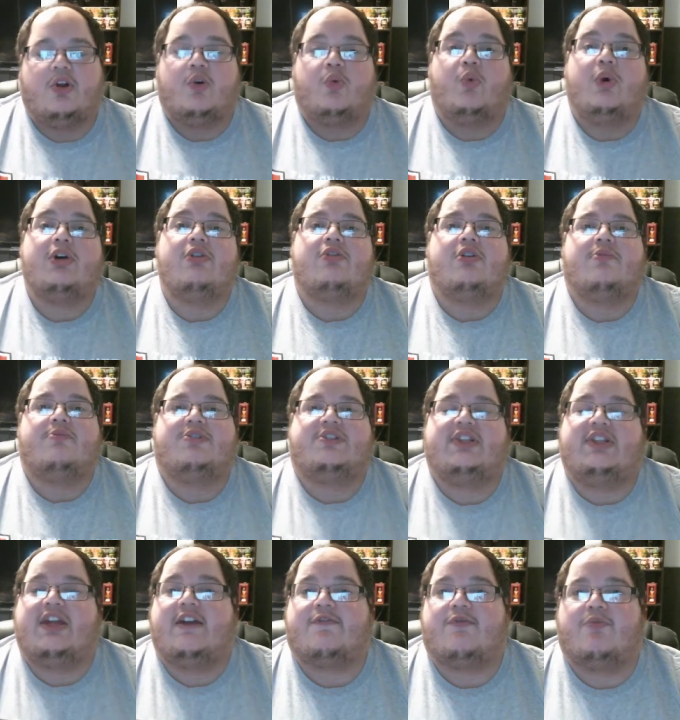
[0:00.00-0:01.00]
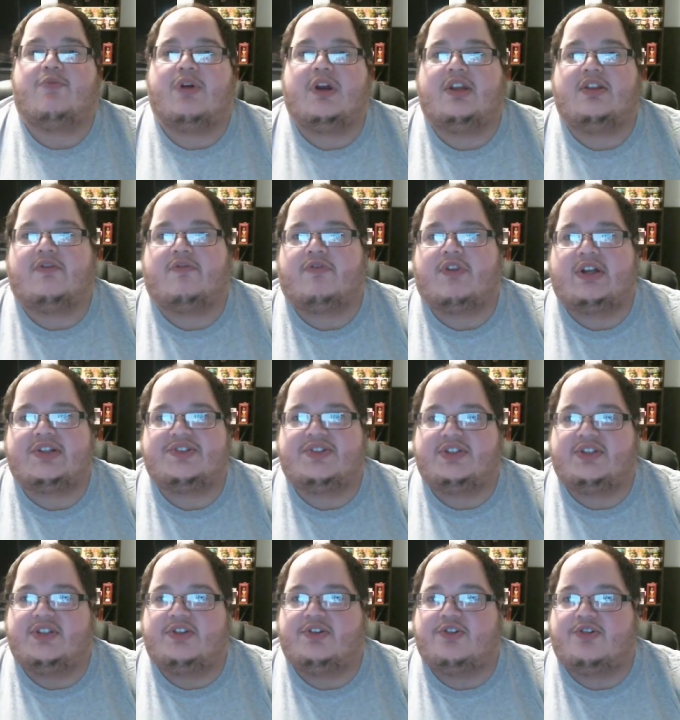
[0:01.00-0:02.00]
Welcome to the Ephraim brand of
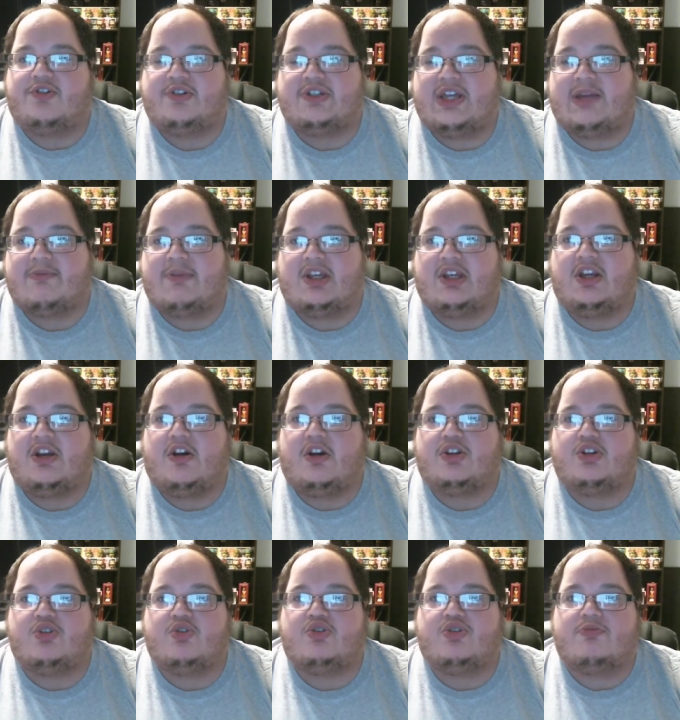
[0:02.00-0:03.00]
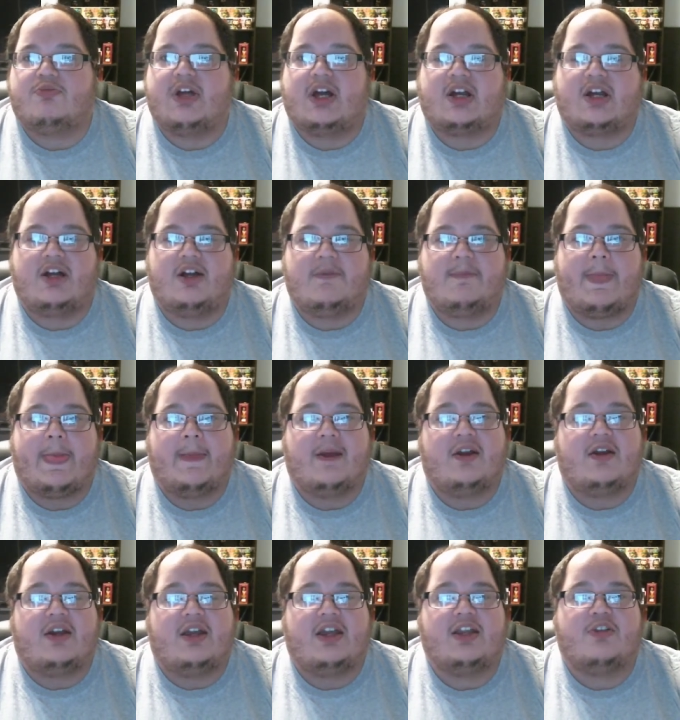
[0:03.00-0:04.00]
wrestling and entertainment here on YouTube.com
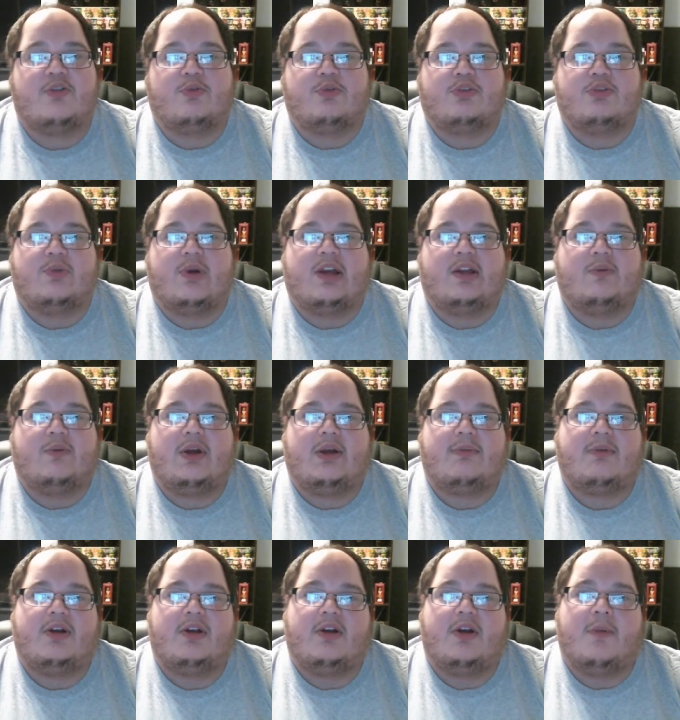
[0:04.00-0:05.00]
and the World Wide Web,